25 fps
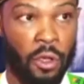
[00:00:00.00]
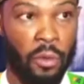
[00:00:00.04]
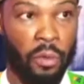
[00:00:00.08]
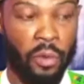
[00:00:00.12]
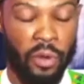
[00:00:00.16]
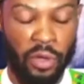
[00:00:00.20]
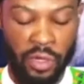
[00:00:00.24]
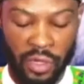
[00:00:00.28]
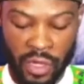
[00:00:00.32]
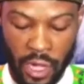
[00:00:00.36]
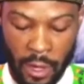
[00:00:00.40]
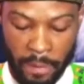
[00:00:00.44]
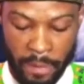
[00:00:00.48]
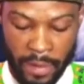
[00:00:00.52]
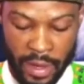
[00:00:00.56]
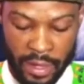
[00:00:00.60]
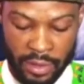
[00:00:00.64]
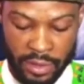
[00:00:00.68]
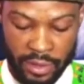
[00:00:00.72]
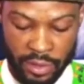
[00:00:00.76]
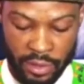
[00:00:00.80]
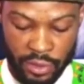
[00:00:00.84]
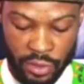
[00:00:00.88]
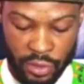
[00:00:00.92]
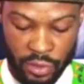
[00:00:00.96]
Political
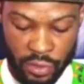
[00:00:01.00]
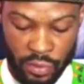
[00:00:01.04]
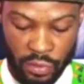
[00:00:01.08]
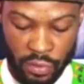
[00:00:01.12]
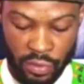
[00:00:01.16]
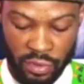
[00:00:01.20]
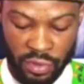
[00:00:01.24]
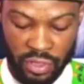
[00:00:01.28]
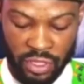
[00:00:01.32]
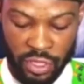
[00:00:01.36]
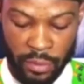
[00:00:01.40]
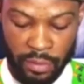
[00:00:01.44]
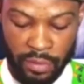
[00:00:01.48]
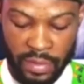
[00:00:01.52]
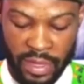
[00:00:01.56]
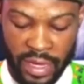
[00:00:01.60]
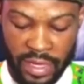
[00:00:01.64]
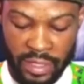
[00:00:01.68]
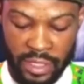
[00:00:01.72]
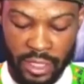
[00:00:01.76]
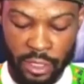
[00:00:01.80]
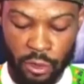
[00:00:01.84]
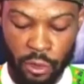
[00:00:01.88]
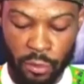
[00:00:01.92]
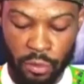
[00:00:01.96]
parties to
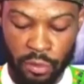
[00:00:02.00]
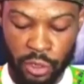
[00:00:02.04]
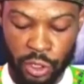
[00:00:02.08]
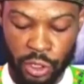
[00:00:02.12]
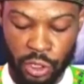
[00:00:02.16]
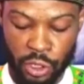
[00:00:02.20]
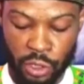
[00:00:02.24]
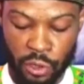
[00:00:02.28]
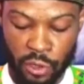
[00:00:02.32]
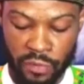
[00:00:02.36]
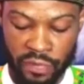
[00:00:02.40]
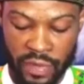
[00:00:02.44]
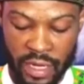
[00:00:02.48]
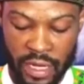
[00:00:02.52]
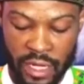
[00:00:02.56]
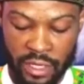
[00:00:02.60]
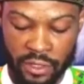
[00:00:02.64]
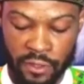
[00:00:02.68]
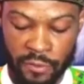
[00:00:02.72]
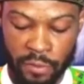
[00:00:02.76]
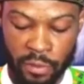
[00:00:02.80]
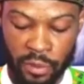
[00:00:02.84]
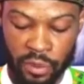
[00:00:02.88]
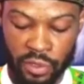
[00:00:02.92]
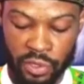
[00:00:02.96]
streamline the nomination of
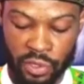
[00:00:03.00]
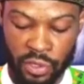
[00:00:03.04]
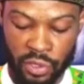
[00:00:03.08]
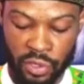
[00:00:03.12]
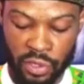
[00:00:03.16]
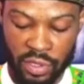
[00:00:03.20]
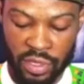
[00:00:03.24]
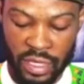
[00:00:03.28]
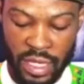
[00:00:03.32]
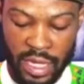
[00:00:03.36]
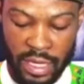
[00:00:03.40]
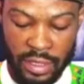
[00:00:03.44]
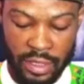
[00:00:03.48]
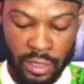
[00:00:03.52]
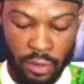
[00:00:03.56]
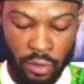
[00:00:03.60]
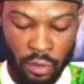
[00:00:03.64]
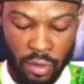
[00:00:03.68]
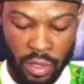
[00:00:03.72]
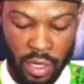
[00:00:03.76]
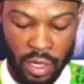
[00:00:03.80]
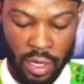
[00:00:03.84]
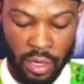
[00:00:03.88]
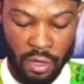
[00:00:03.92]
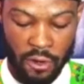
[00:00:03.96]
elective positions at the
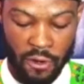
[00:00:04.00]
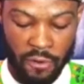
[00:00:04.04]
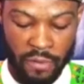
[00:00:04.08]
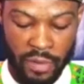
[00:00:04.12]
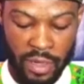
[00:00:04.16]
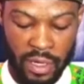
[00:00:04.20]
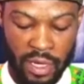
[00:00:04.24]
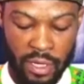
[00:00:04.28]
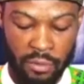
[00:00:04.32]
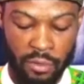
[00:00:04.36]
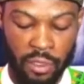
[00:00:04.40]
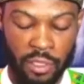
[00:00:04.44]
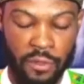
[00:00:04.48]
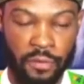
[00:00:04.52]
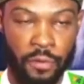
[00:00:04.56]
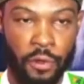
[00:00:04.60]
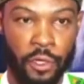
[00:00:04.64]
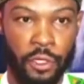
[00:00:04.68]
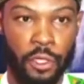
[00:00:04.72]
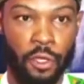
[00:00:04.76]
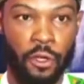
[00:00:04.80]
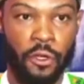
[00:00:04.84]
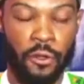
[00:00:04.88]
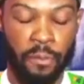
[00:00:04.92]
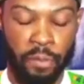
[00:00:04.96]
local government levels for
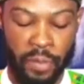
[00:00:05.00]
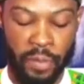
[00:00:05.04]
young